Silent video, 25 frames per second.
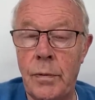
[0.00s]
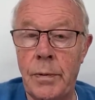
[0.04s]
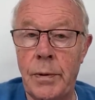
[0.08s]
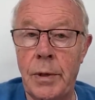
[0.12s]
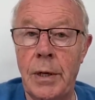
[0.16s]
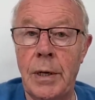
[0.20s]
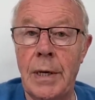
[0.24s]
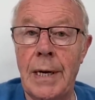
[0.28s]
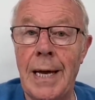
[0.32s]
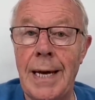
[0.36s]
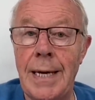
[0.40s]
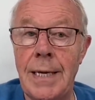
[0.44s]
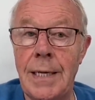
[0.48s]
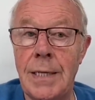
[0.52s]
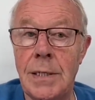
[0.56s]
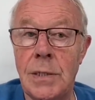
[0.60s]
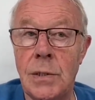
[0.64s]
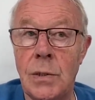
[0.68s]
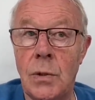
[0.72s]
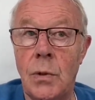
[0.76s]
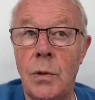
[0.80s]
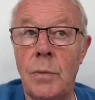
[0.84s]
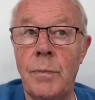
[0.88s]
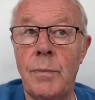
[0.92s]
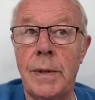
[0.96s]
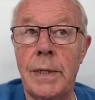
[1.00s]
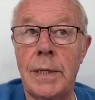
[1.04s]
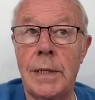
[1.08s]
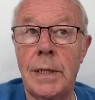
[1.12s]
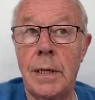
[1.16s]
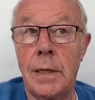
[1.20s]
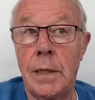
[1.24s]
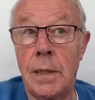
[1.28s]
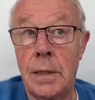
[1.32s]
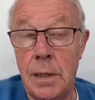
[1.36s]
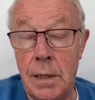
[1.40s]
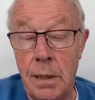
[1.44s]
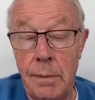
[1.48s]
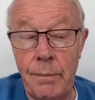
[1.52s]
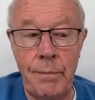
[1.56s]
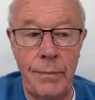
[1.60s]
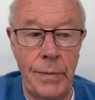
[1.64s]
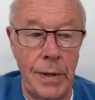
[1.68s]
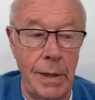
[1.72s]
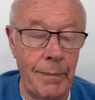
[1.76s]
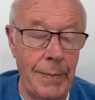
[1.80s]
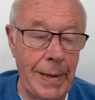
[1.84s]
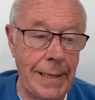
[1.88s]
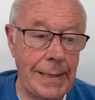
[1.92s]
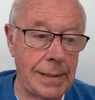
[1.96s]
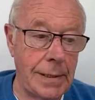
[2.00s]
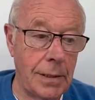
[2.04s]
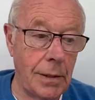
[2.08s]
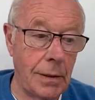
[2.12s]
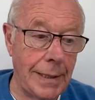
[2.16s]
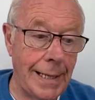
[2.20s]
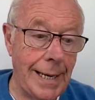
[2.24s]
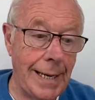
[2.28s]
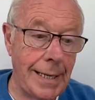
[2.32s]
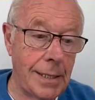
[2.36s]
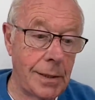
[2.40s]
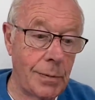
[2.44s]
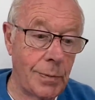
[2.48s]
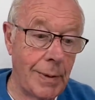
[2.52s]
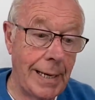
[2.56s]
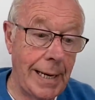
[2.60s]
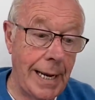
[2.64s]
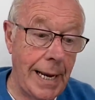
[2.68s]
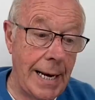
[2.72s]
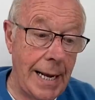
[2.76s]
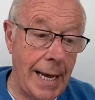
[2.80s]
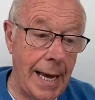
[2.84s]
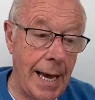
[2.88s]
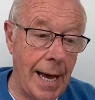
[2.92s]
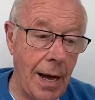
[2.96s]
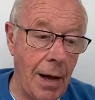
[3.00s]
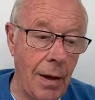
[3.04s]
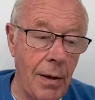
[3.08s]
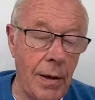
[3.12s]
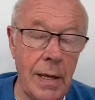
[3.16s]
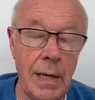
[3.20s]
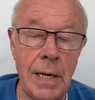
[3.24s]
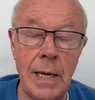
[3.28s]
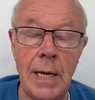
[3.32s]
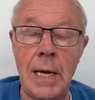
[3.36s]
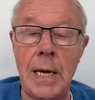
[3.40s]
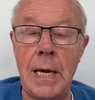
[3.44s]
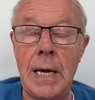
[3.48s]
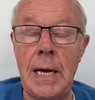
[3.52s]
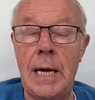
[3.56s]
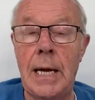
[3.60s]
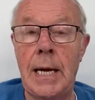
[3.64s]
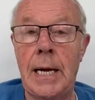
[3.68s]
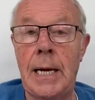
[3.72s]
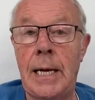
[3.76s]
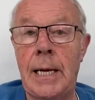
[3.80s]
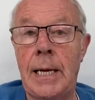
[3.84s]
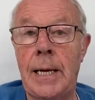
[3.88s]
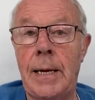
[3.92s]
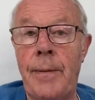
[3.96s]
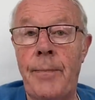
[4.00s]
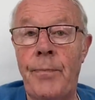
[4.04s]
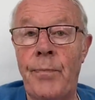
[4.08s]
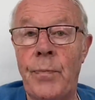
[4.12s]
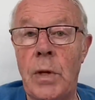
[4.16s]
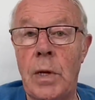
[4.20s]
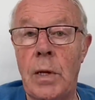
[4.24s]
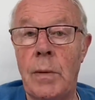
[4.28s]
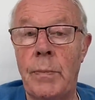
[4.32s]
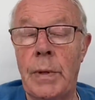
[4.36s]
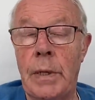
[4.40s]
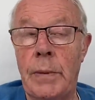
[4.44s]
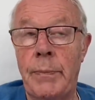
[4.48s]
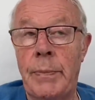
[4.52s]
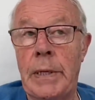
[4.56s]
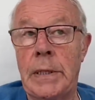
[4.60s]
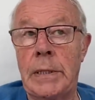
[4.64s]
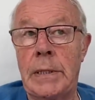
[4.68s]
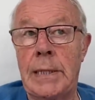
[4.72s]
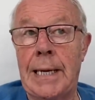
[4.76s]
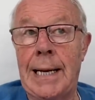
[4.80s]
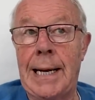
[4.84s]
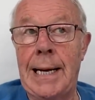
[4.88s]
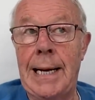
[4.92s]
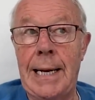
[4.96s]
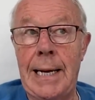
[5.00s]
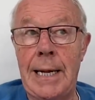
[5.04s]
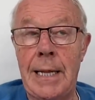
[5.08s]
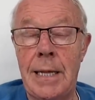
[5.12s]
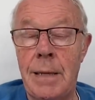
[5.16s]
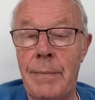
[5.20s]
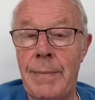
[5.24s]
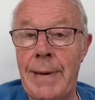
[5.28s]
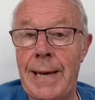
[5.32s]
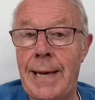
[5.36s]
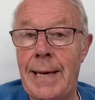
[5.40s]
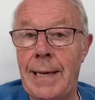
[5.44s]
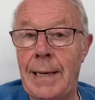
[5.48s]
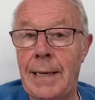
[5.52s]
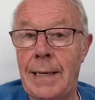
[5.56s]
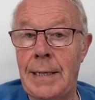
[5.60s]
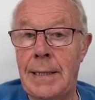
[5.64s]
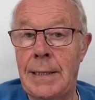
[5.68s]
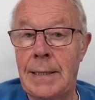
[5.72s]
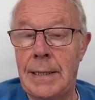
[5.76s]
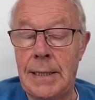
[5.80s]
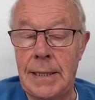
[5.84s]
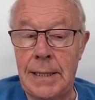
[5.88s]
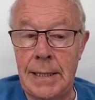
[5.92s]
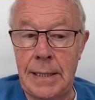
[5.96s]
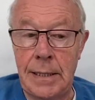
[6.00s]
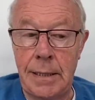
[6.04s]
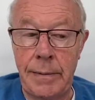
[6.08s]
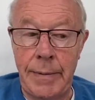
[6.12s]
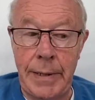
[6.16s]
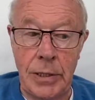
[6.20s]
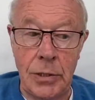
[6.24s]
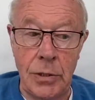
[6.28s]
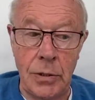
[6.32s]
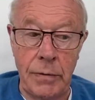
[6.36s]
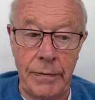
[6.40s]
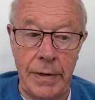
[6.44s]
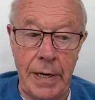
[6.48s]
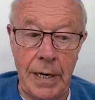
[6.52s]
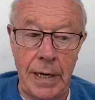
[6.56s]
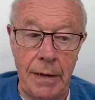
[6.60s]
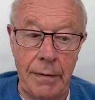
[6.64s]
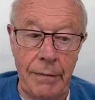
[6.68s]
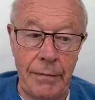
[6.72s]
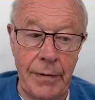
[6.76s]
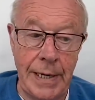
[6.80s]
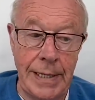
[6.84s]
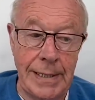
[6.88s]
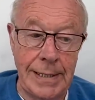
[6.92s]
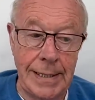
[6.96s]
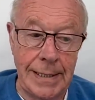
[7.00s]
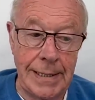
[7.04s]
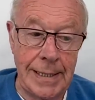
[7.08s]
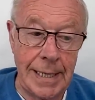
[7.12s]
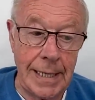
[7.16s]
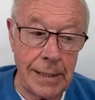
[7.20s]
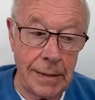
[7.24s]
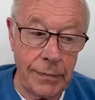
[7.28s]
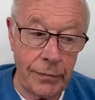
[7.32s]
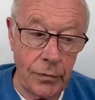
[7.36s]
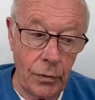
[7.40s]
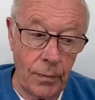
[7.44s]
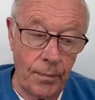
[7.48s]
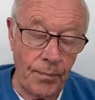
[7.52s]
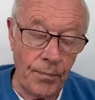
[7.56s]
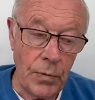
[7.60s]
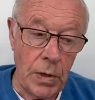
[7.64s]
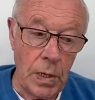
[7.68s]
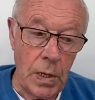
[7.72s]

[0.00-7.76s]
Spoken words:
online and so on, but they're based online as well anyhow. But clearly the Mail and the Metro are very, very successful.